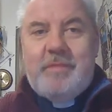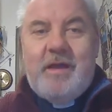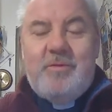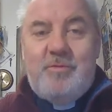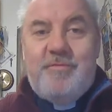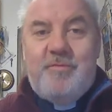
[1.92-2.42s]

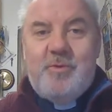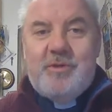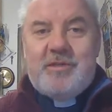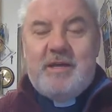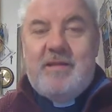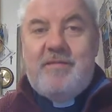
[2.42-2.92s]
Hello,
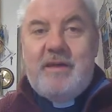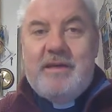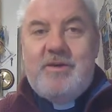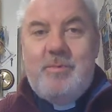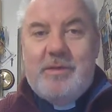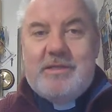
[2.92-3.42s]
folks, and
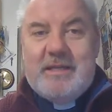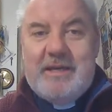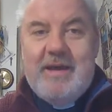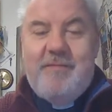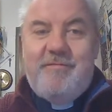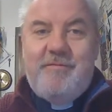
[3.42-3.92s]
thank you once
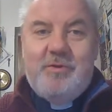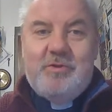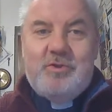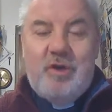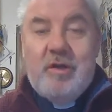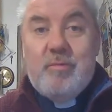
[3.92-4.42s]
again for
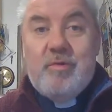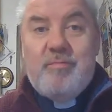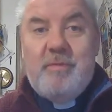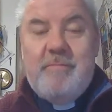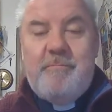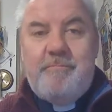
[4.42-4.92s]
joining with
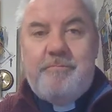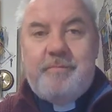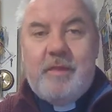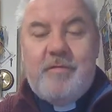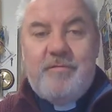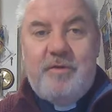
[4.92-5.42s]
me
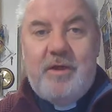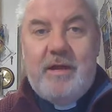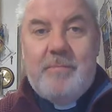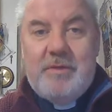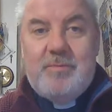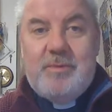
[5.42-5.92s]
for our
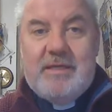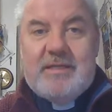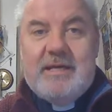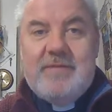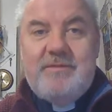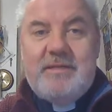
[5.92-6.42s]
midweek
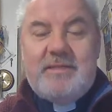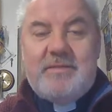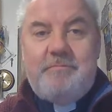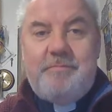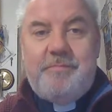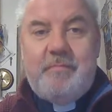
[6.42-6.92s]
service,
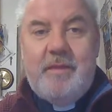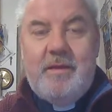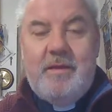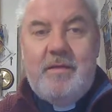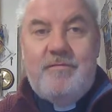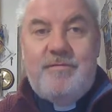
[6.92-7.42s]

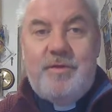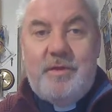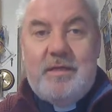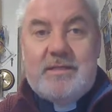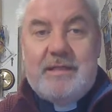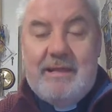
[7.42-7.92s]
for
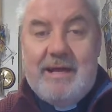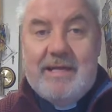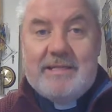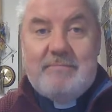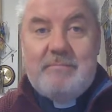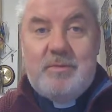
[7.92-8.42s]
this
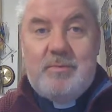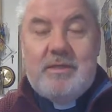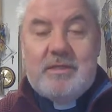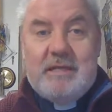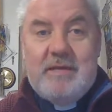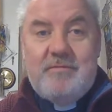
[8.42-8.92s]
last midweek
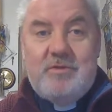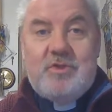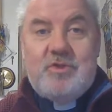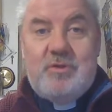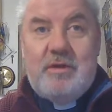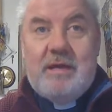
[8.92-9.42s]
service
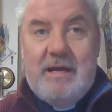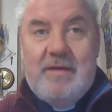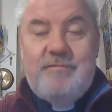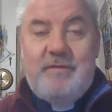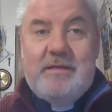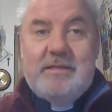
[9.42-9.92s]
during
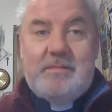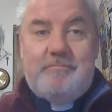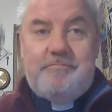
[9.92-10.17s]
Advent.